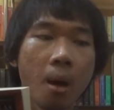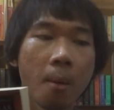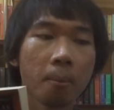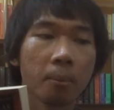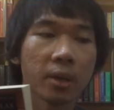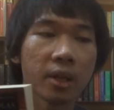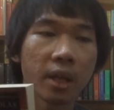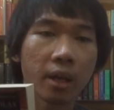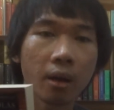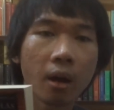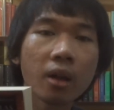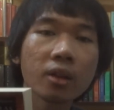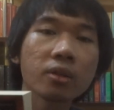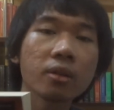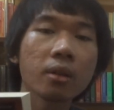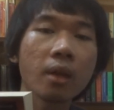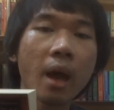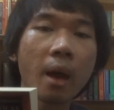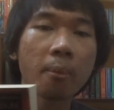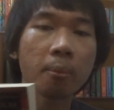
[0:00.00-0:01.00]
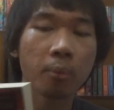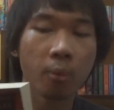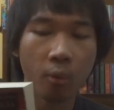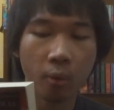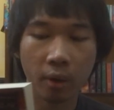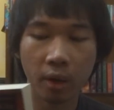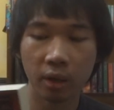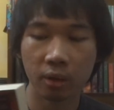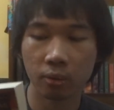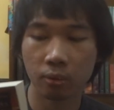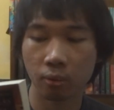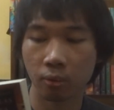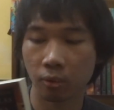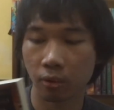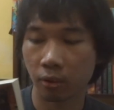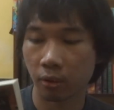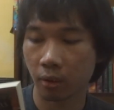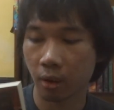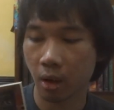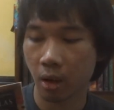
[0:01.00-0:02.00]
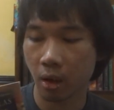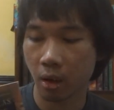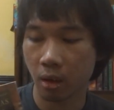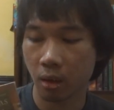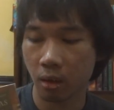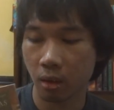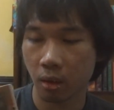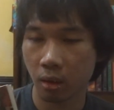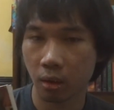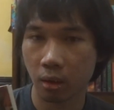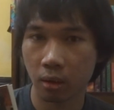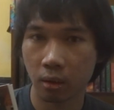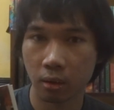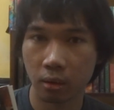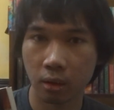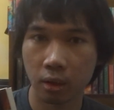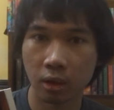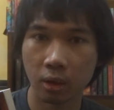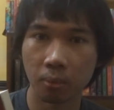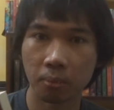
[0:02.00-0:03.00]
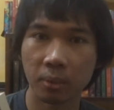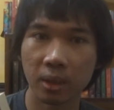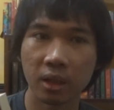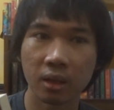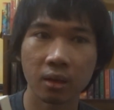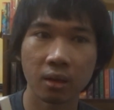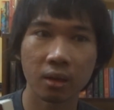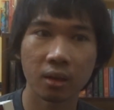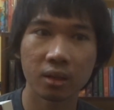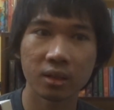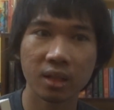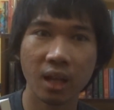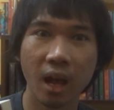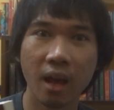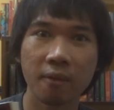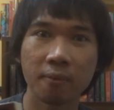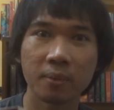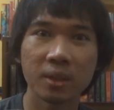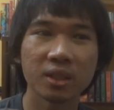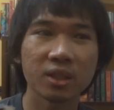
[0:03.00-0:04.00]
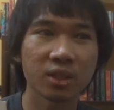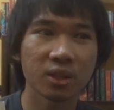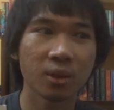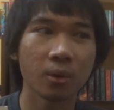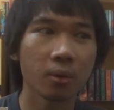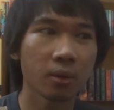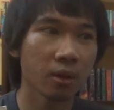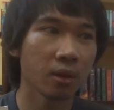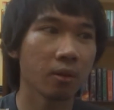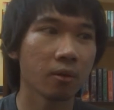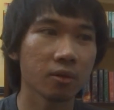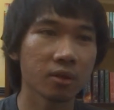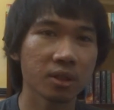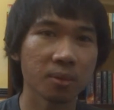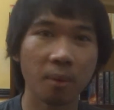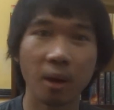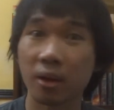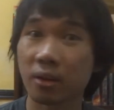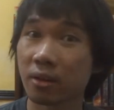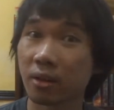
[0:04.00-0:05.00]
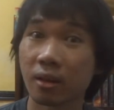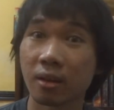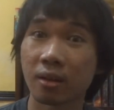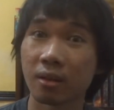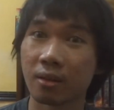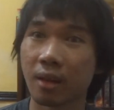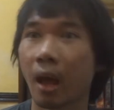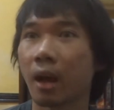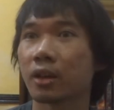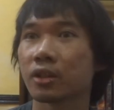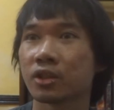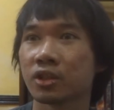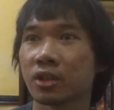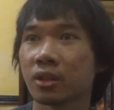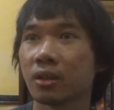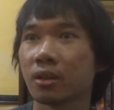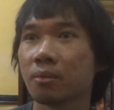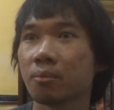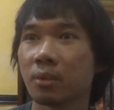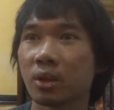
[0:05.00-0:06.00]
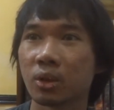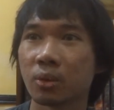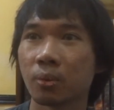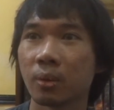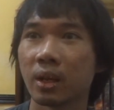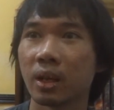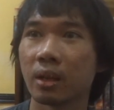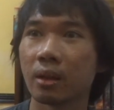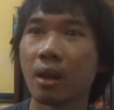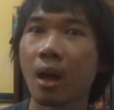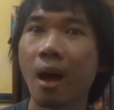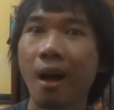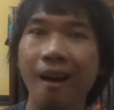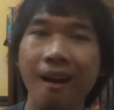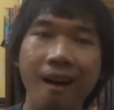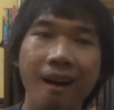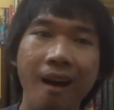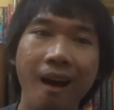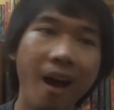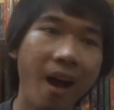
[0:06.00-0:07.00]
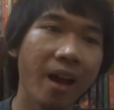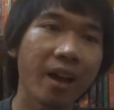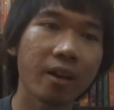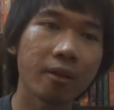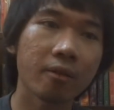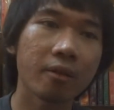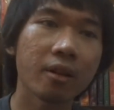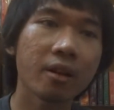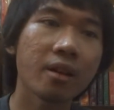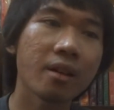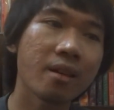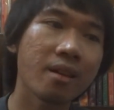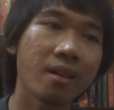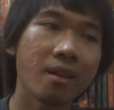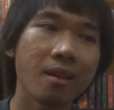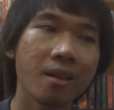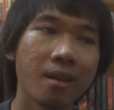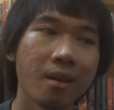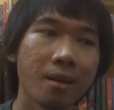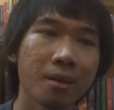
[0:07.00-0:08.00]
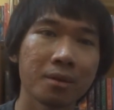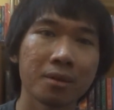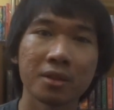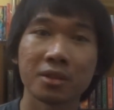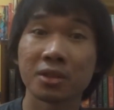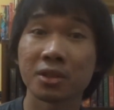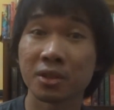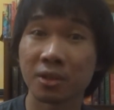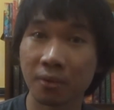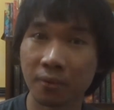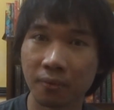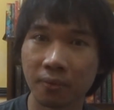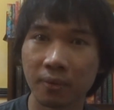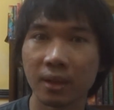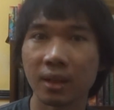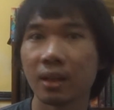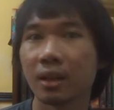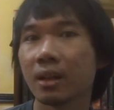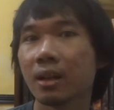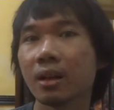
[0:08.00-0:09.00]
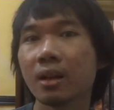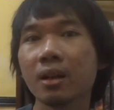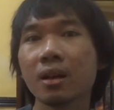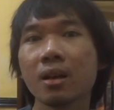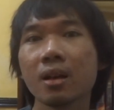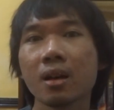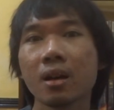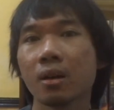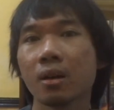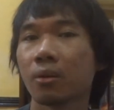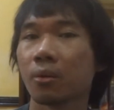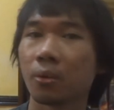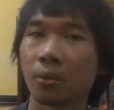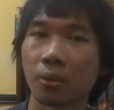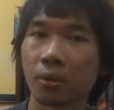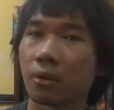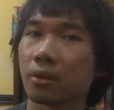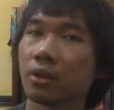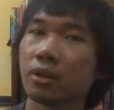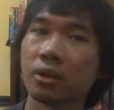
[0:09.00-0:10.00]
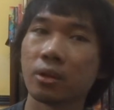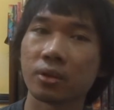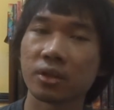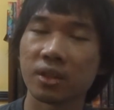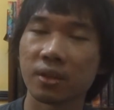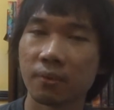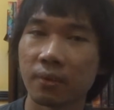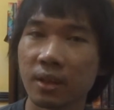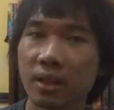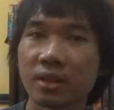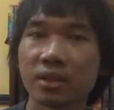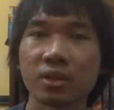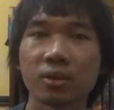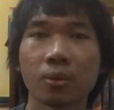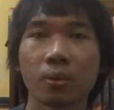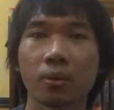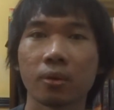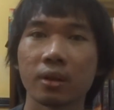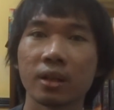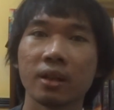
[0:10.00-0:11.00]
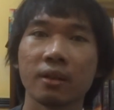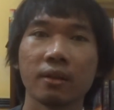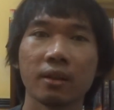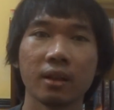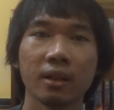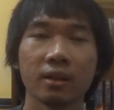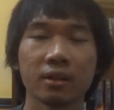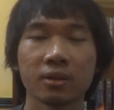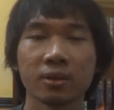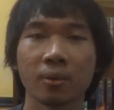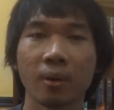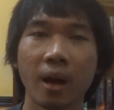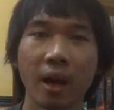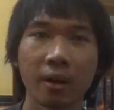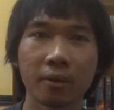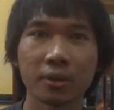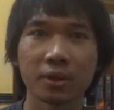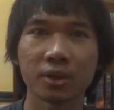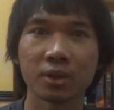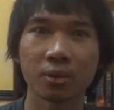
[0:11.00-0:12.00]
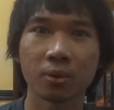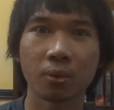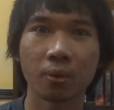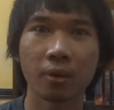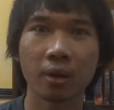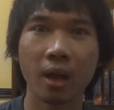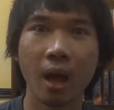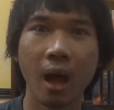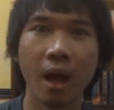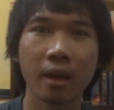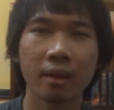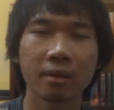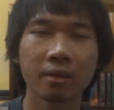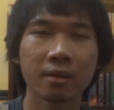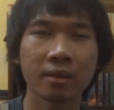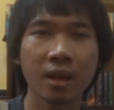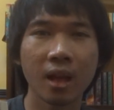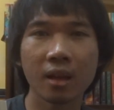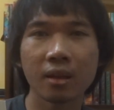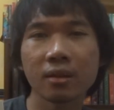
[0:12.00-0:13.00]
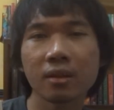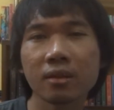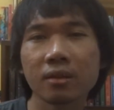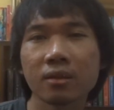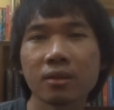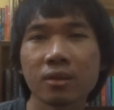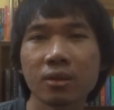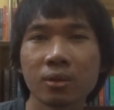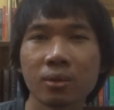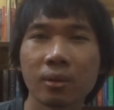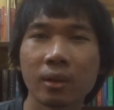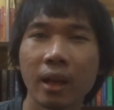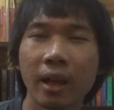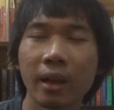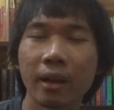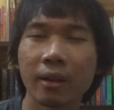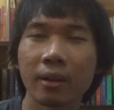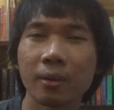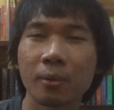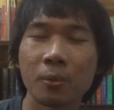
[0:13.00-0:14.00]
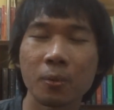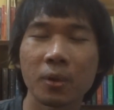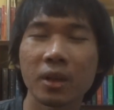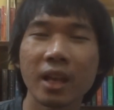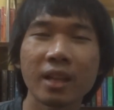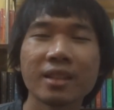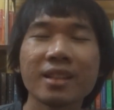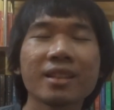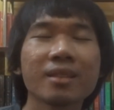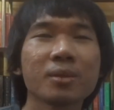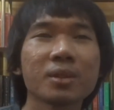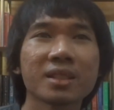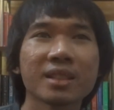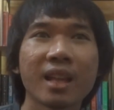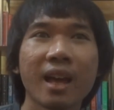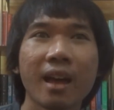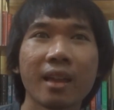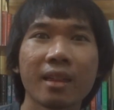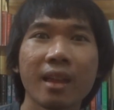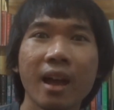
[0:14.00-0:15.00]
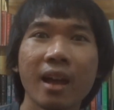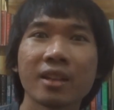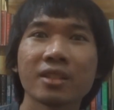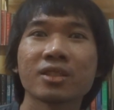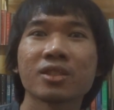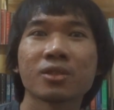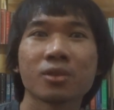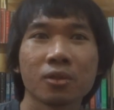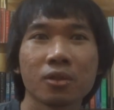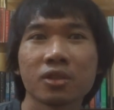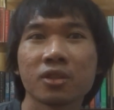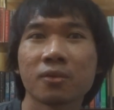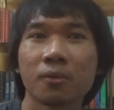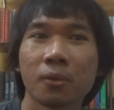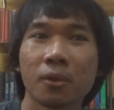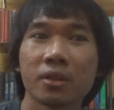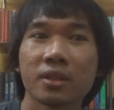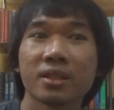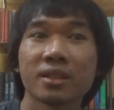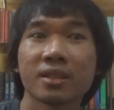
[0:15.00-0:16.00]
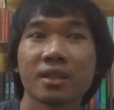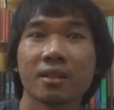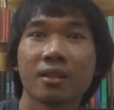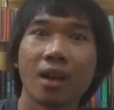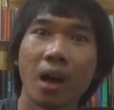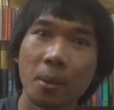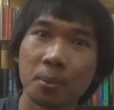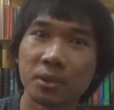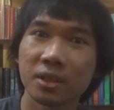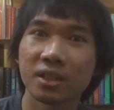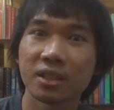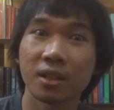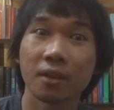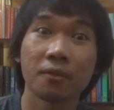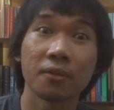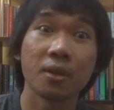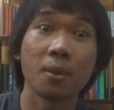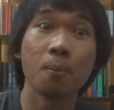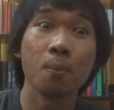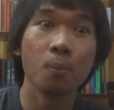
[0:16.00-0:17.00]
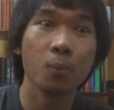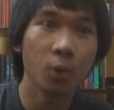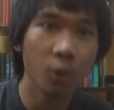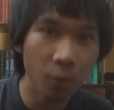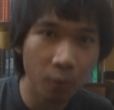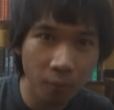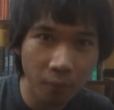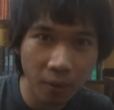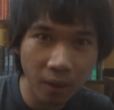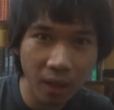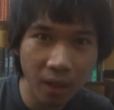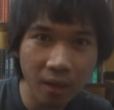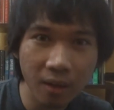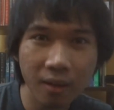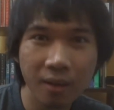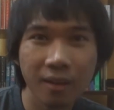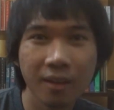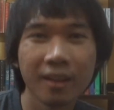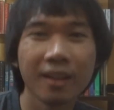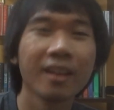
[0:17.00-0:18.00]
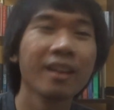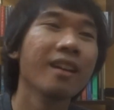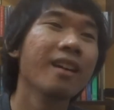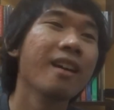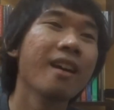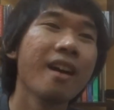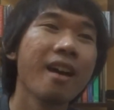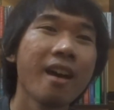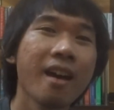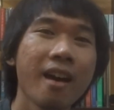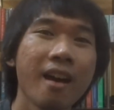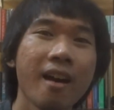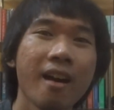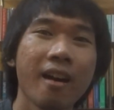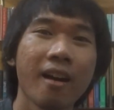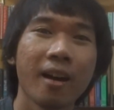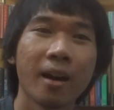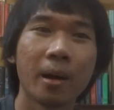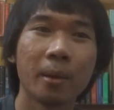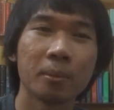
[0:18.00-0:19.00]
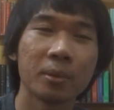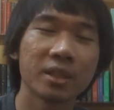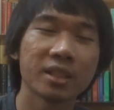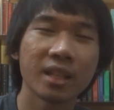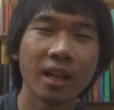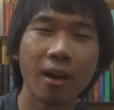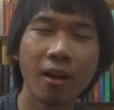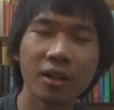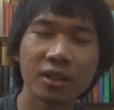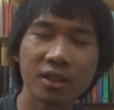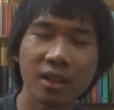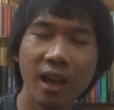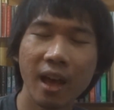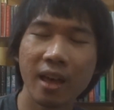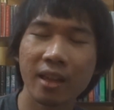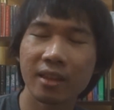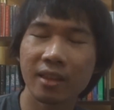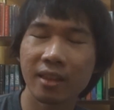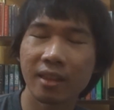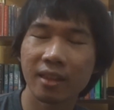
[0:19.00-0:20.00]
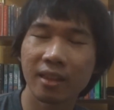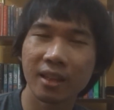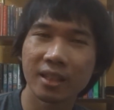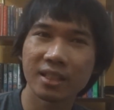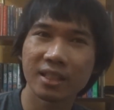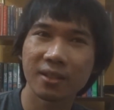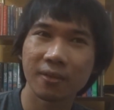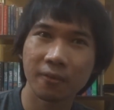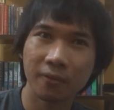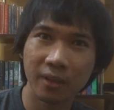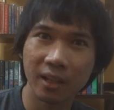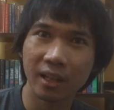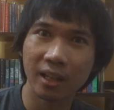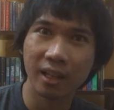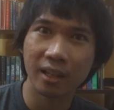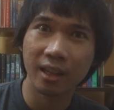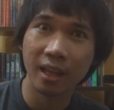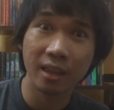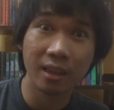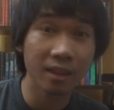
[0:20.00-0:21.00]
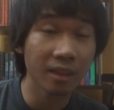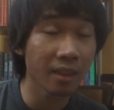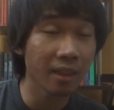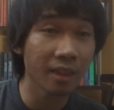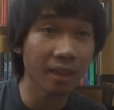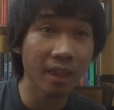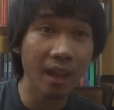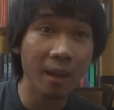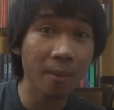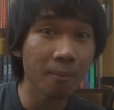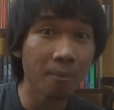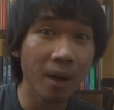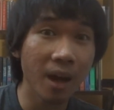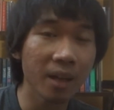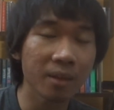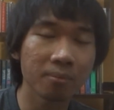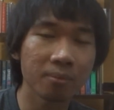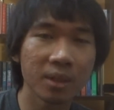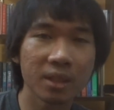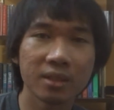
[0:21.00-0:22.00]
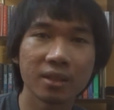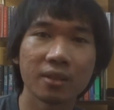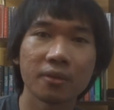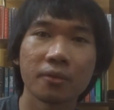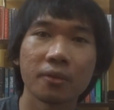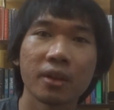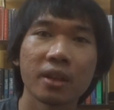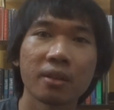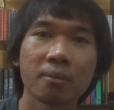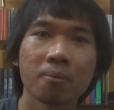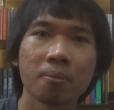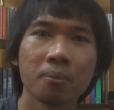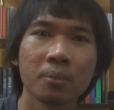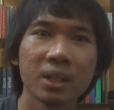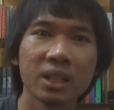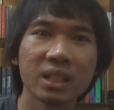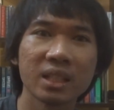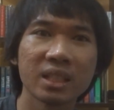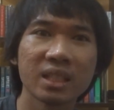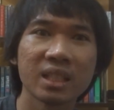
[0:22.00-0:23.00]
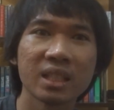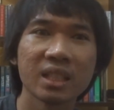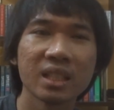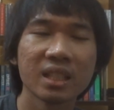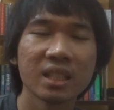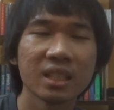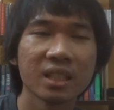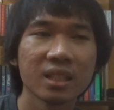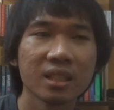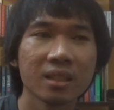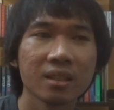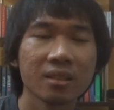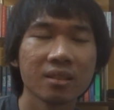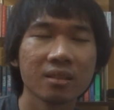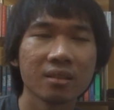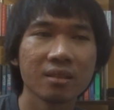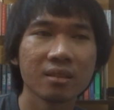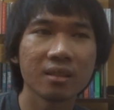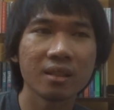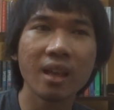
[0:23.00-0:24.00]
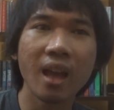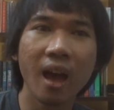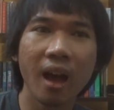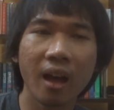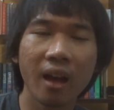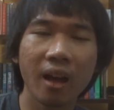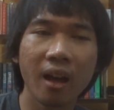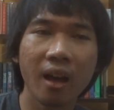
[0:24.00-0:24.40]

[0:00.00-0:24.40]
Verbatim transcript: But I got to that point wherein, you know, because I've been so curious about the connection between Ira and Sophia, or, you know, Sophia's story to Ira's story, I tend to, like, what I did was that I searched for the synopsis of the movie, because I also had this feeling that they might be different, but yeah,